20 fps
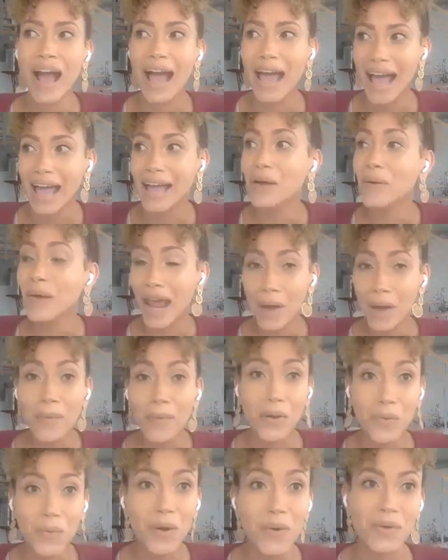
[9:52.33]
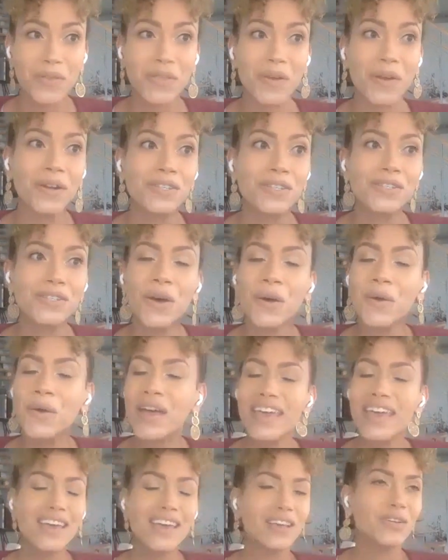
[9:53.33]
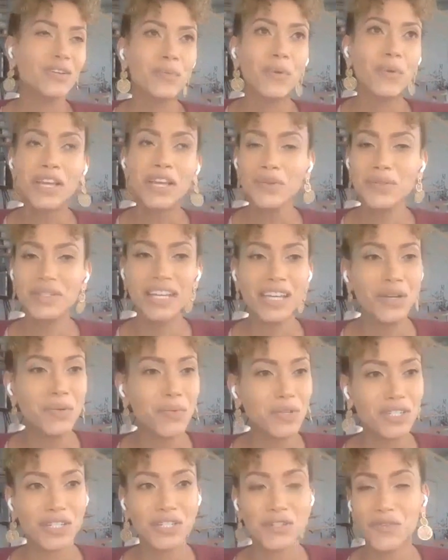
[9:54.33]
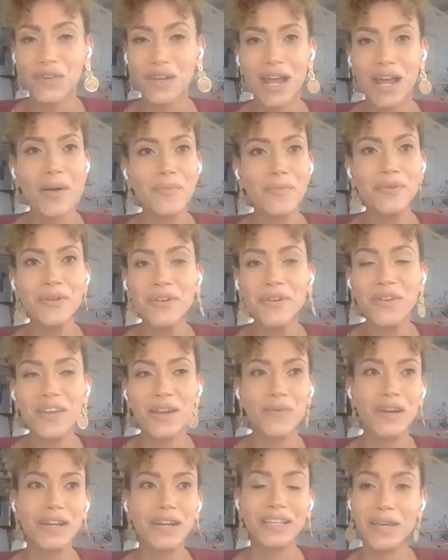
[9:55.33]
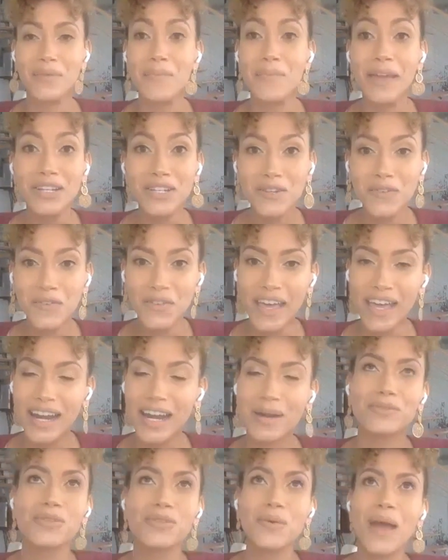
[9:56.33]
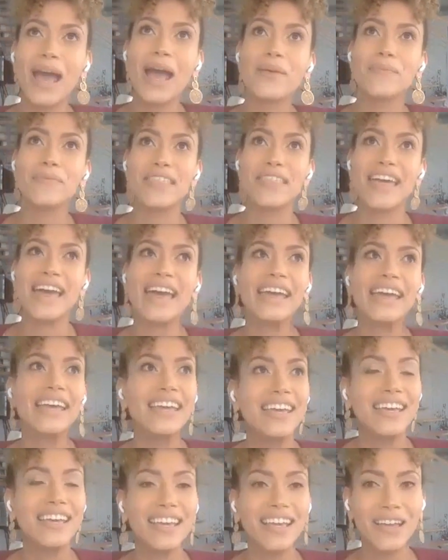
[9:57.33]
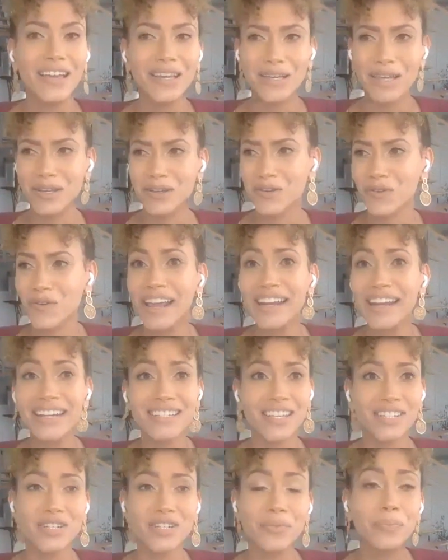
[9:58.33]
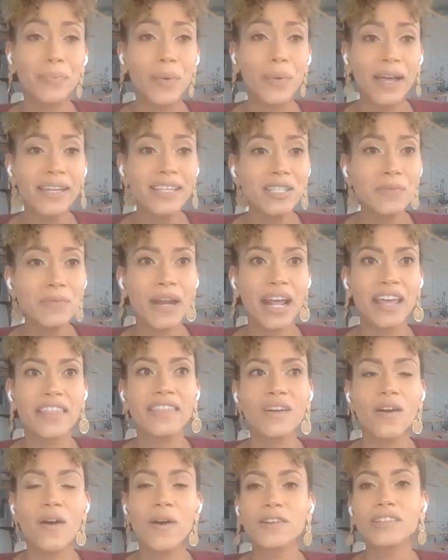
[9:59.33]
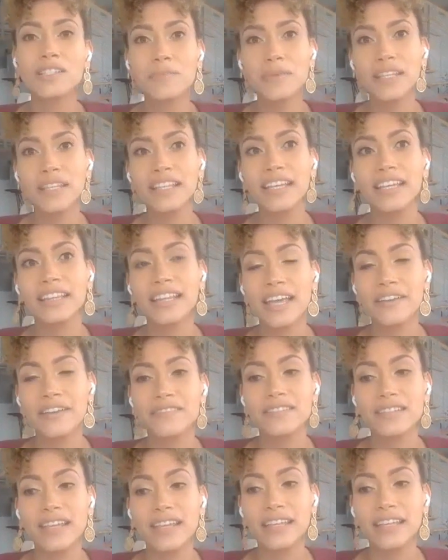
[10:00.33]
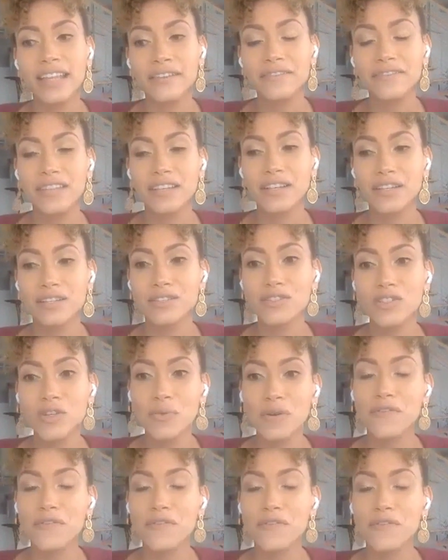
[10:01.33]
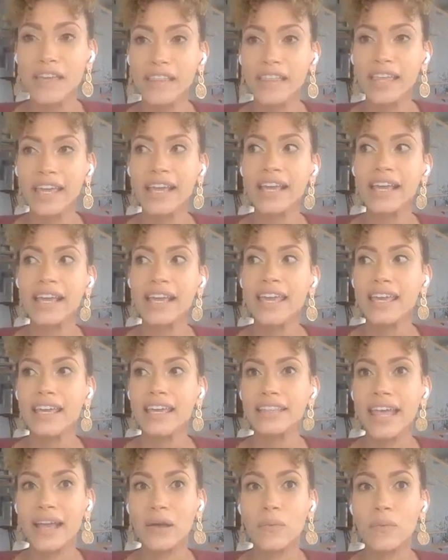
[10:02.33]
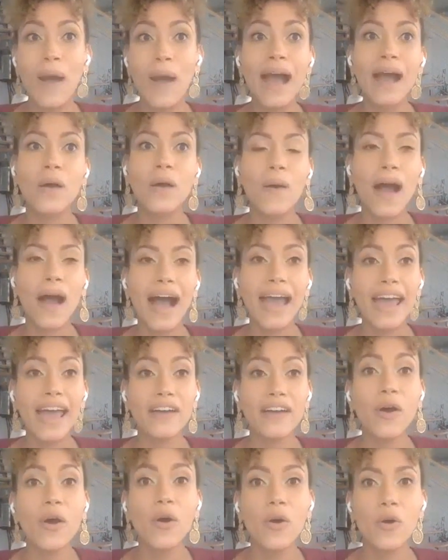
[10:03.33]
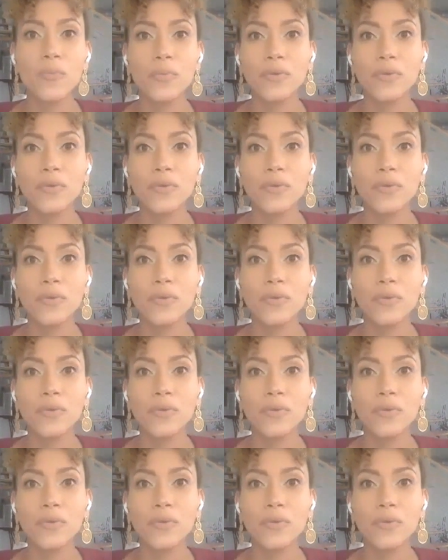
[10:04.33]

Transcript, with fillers: I, I go, I want to work with her. So, what you did was just phenomenal, and I want to commend you for that. And I'm so happy that it, it, created such a buzz. But I think ultimately, it left it left the consumer feeling like, wow, I have hope.